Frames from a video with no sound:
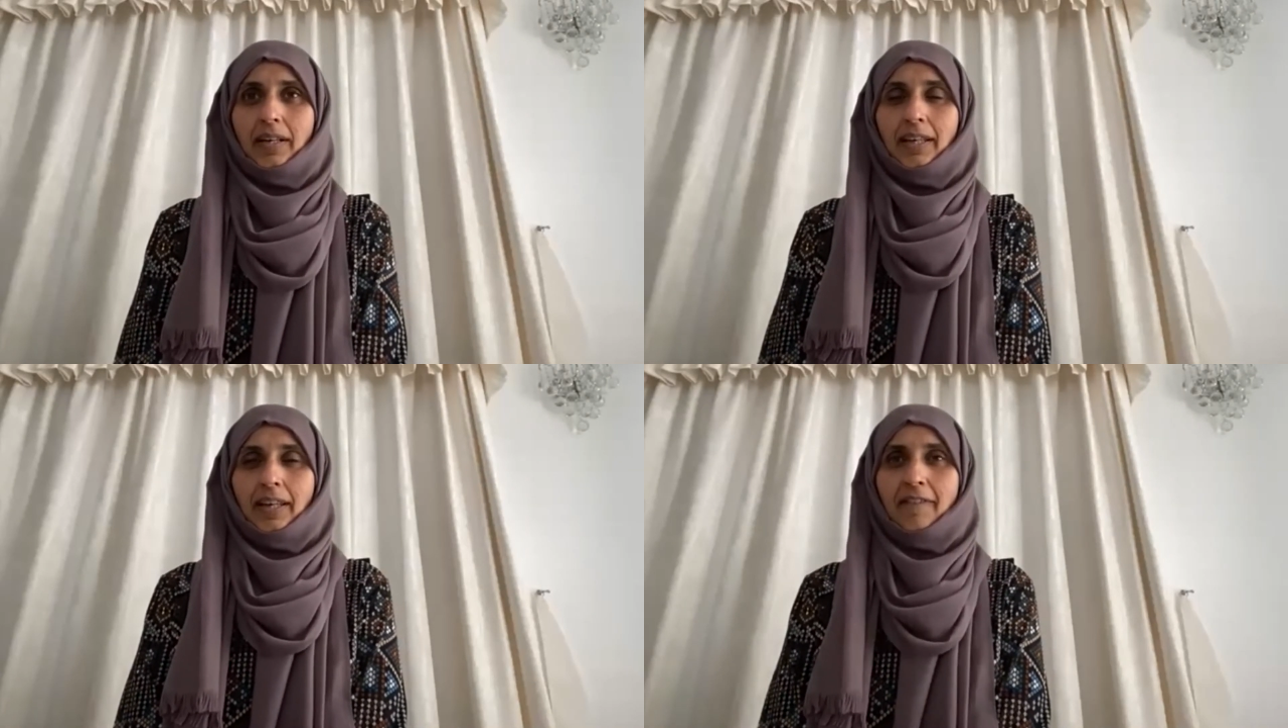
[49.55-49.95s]

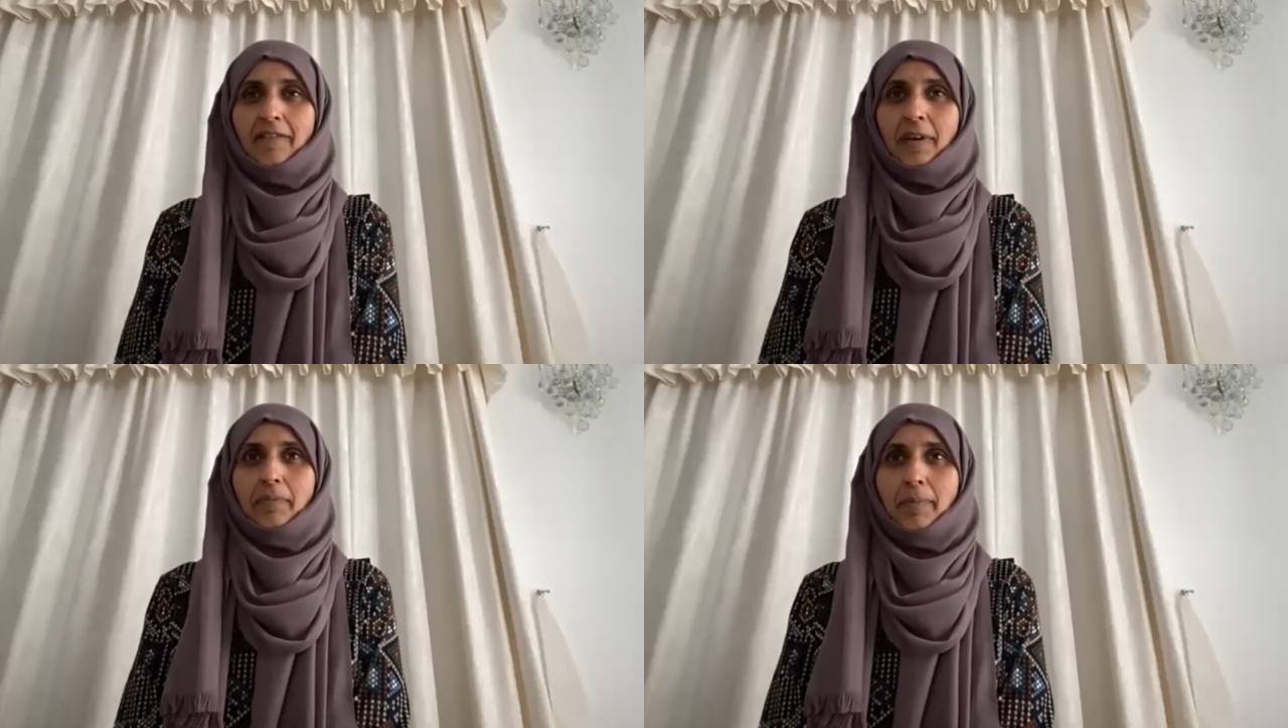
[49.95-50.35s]
give
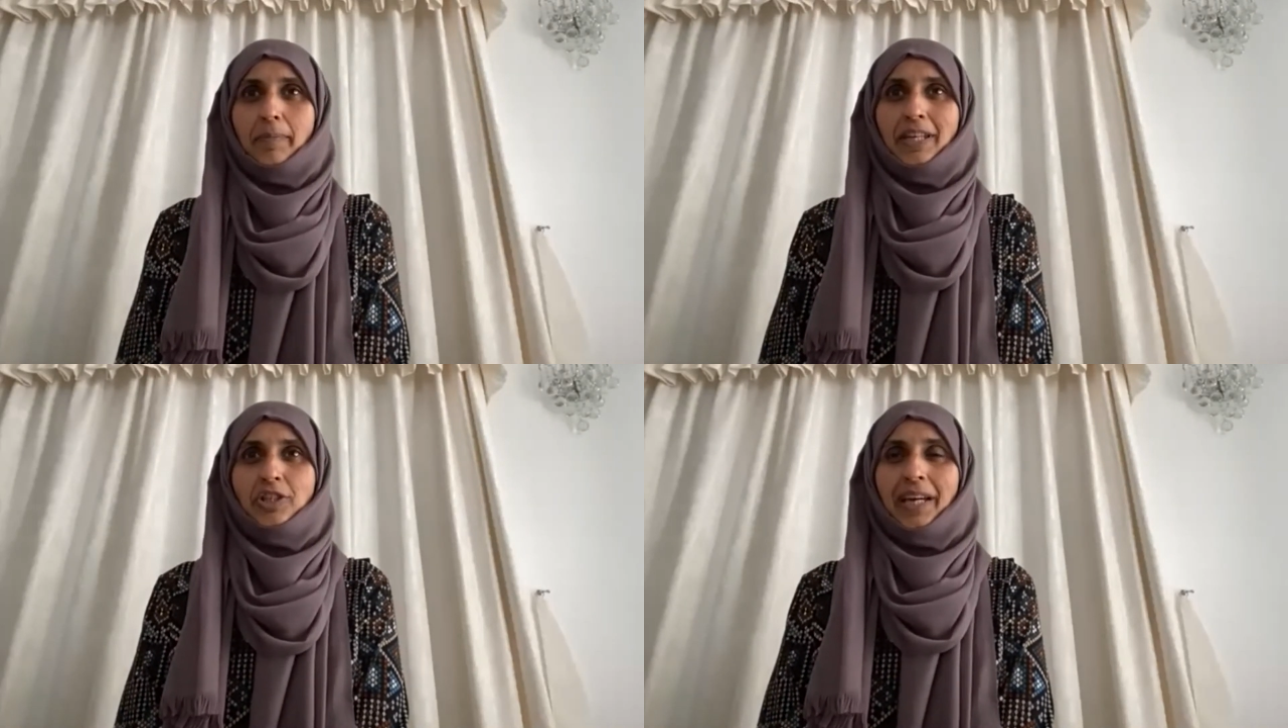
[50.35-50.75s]
them the
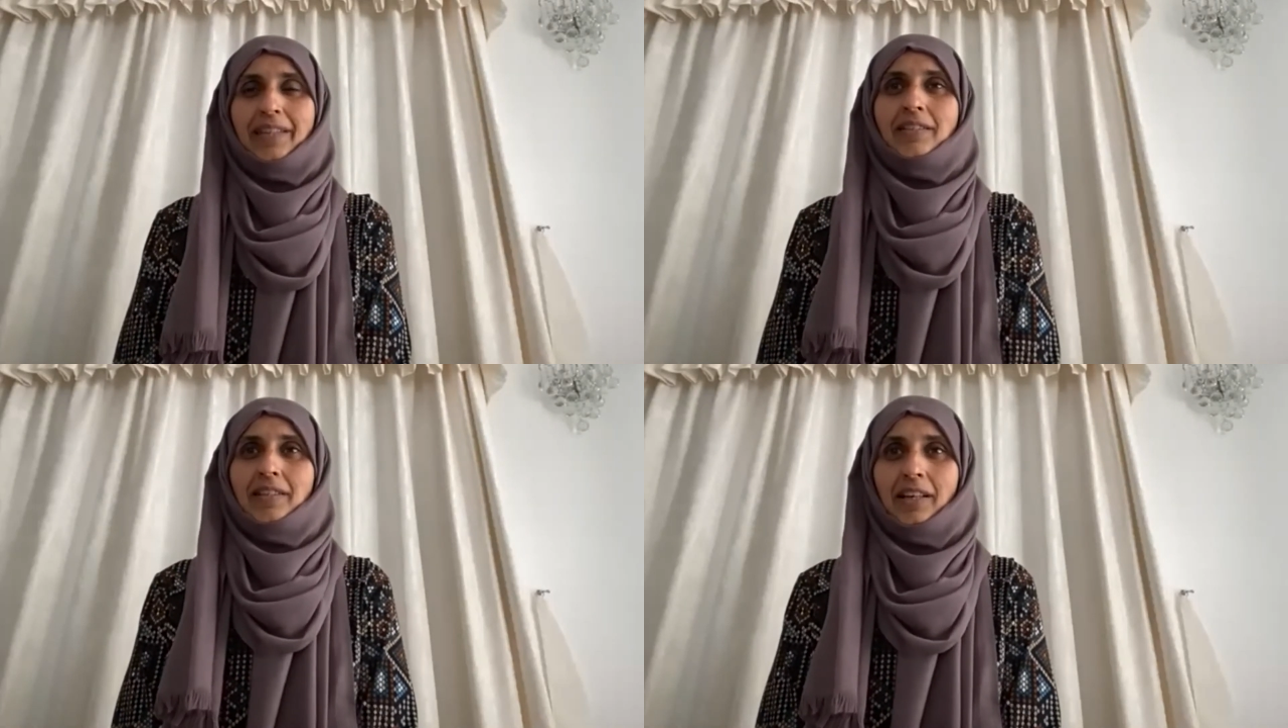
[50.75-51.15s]
best chance
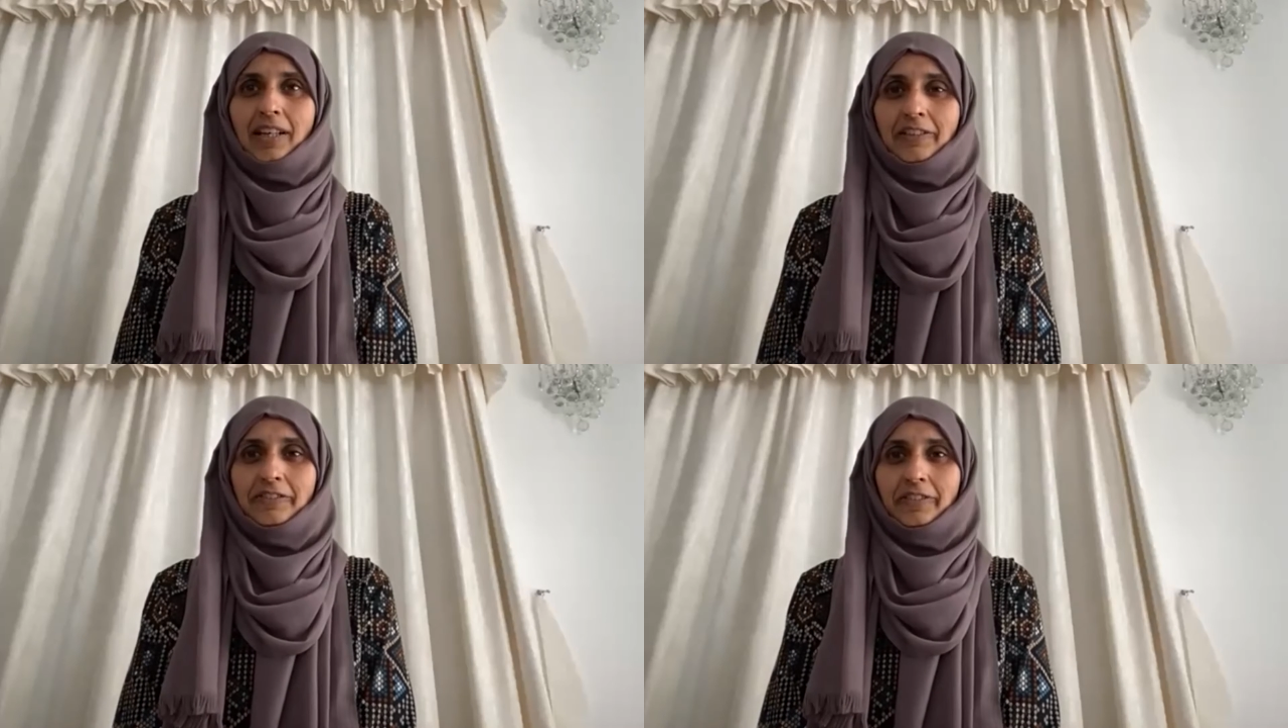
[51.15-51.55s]
in
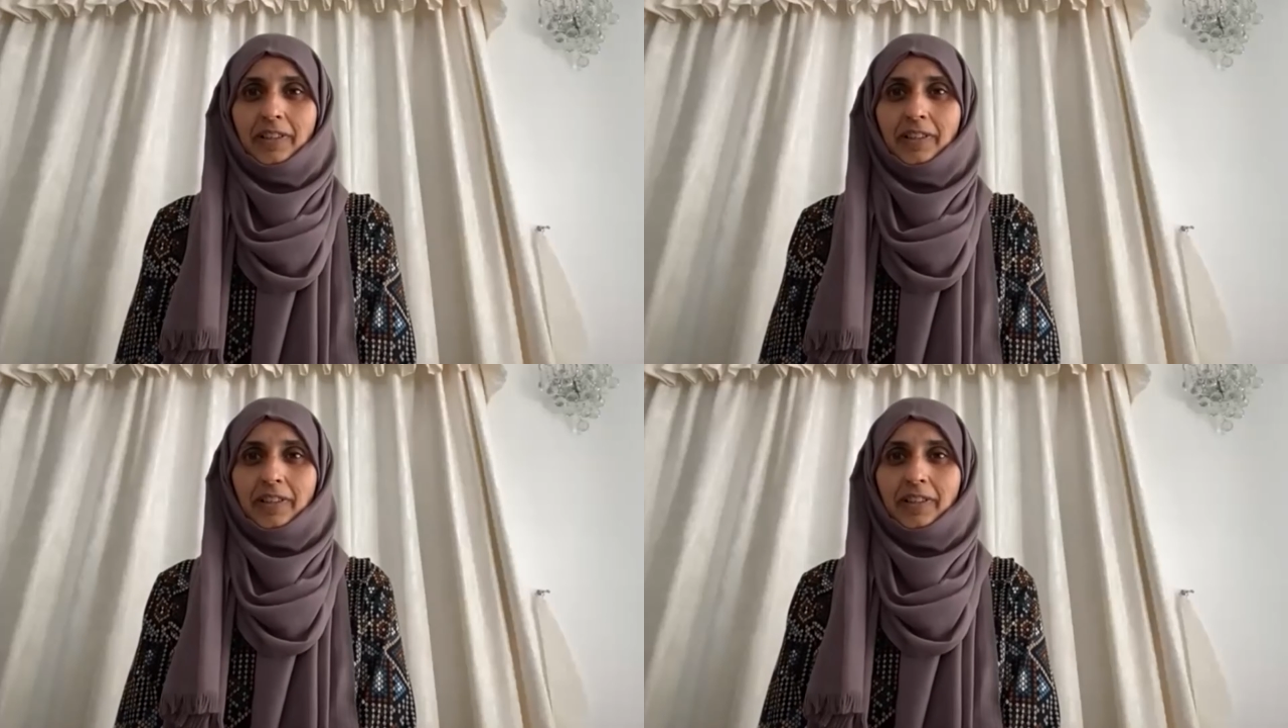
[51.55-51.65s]
life.